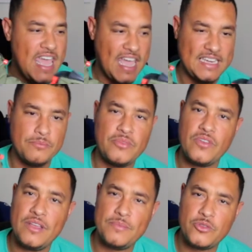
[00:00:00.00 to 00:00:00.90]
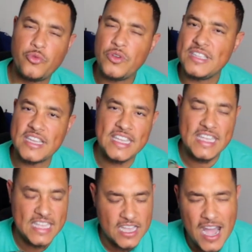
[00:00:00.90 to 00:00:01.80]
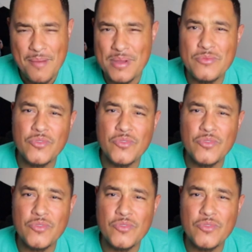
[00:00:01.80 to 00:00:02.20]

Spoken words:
And in between the heat copping,